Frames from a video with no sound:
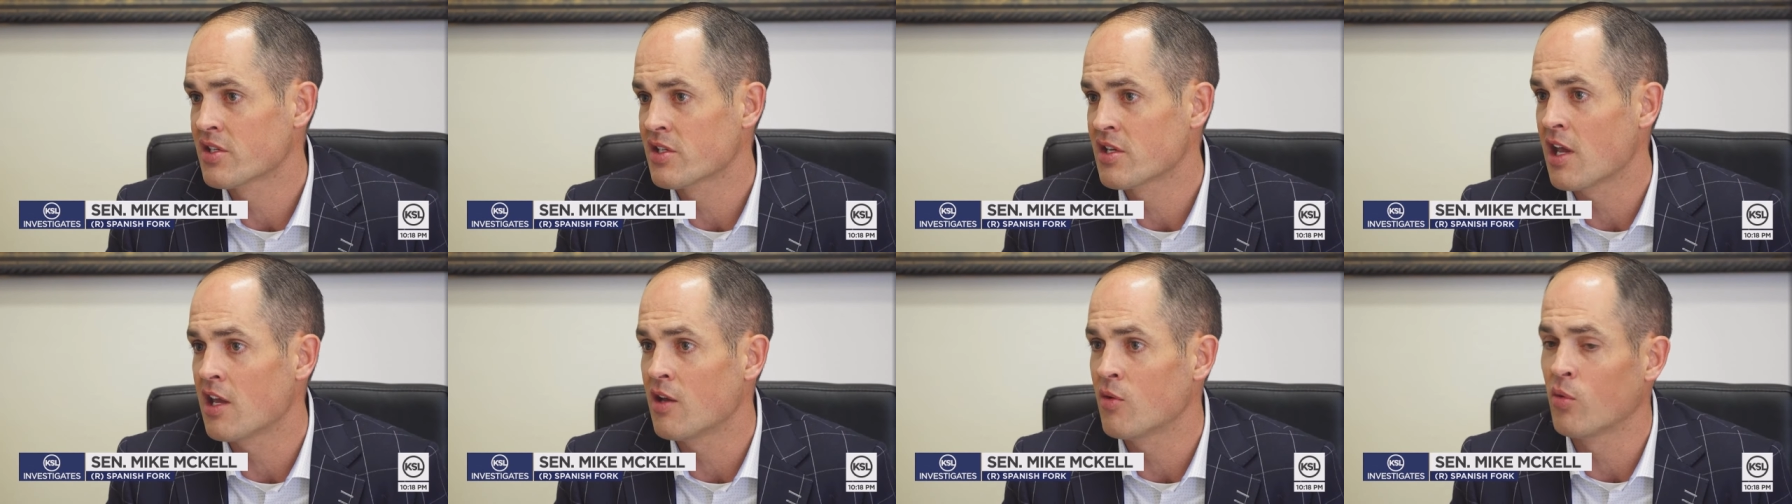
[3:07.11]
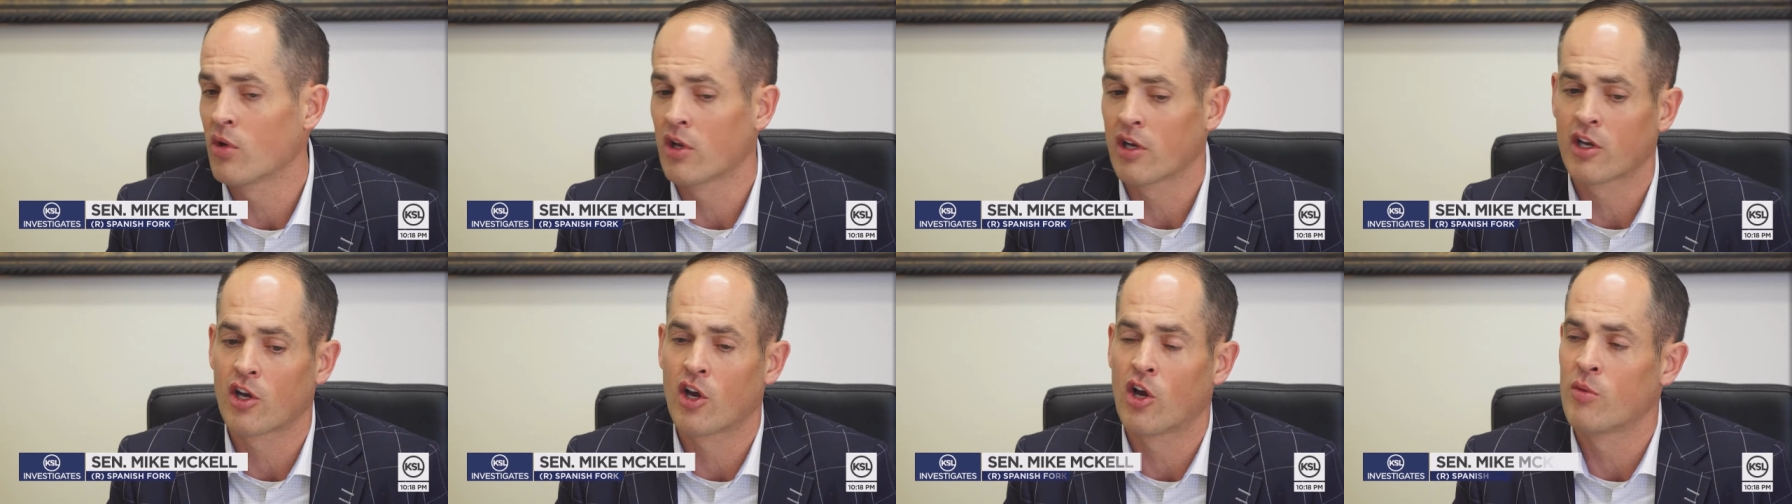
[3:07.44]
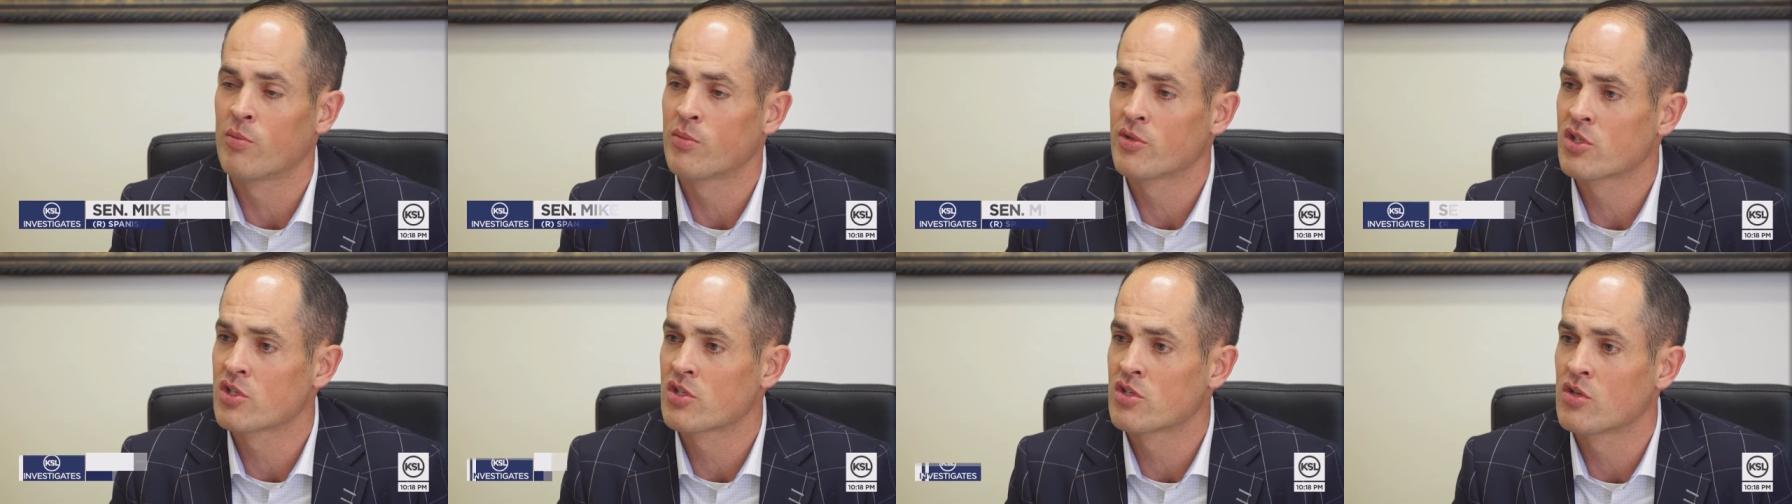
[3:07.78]
state when it
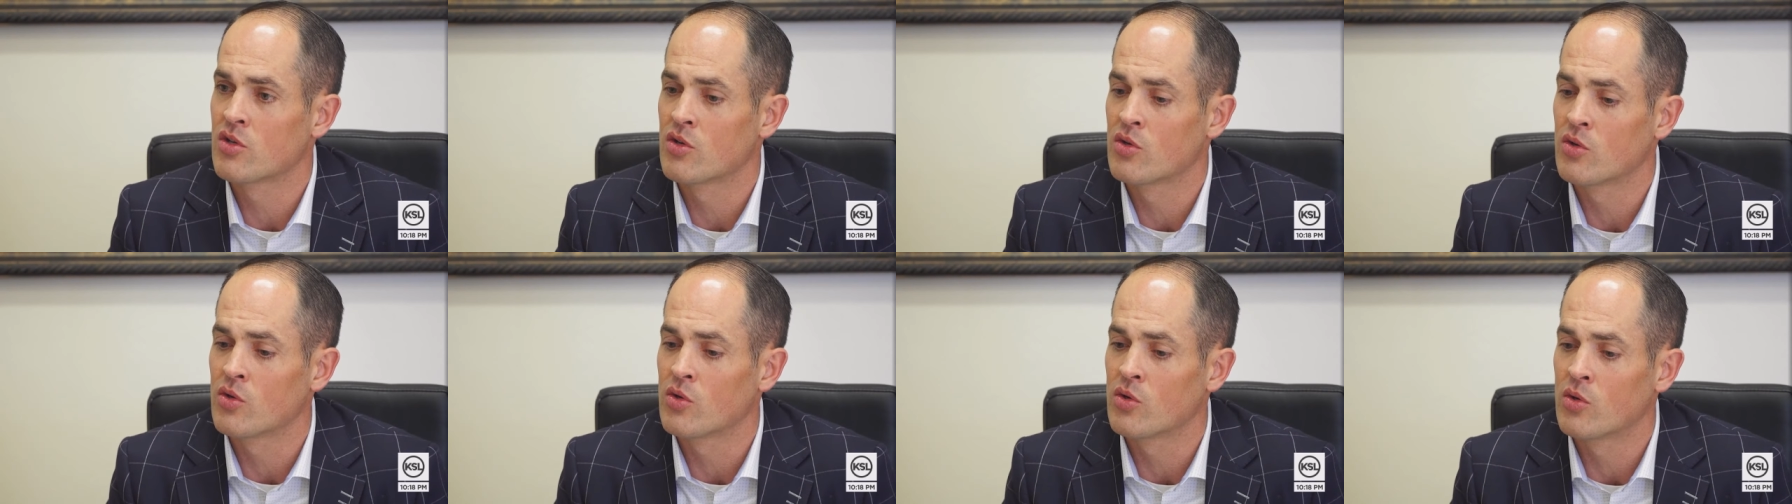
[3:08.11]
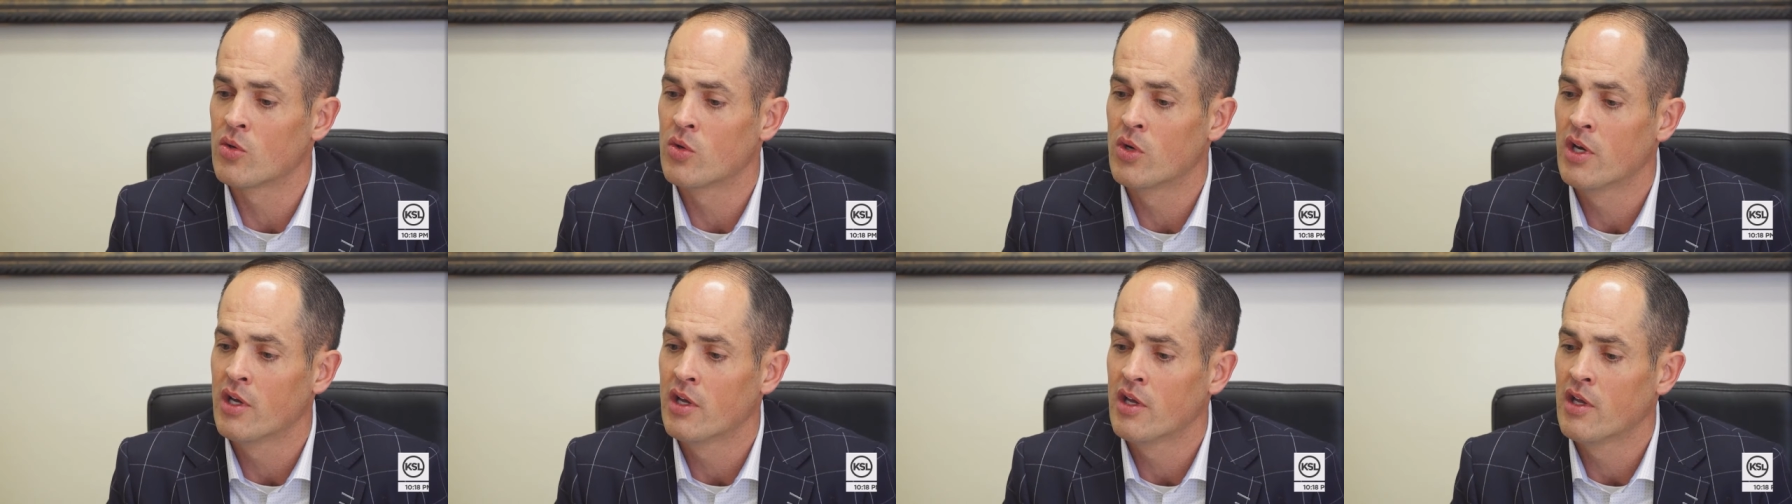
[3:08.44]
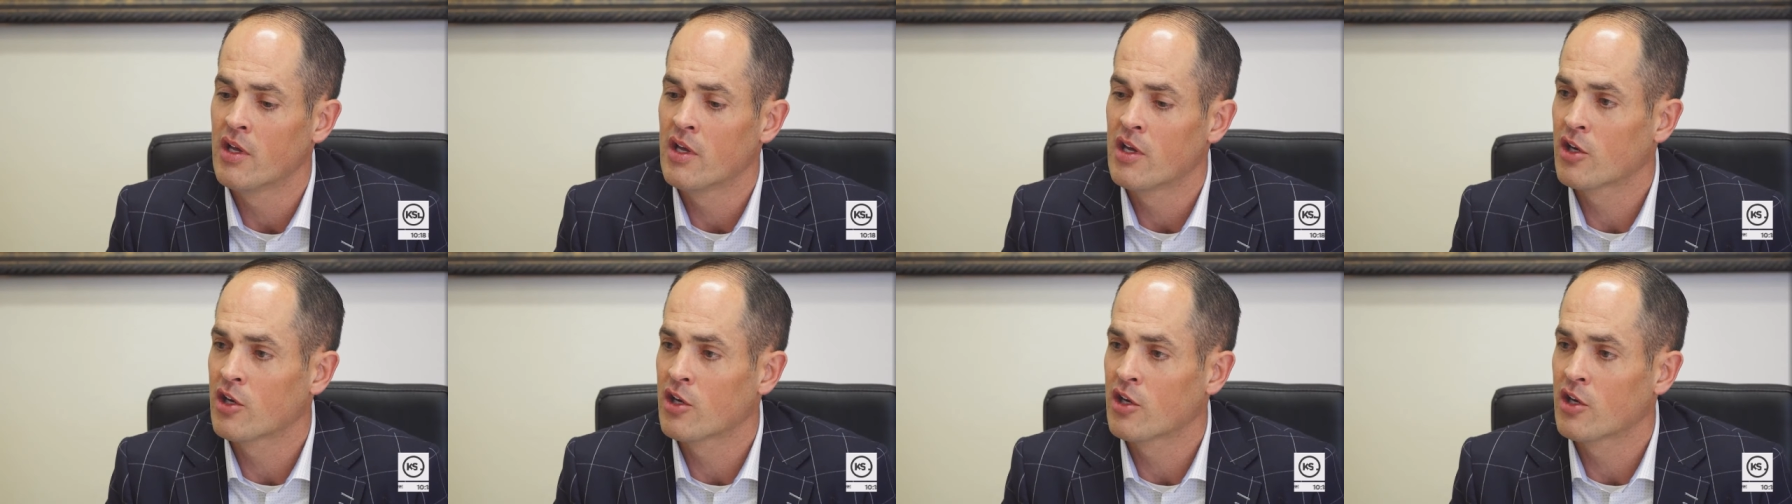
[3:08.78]
comes to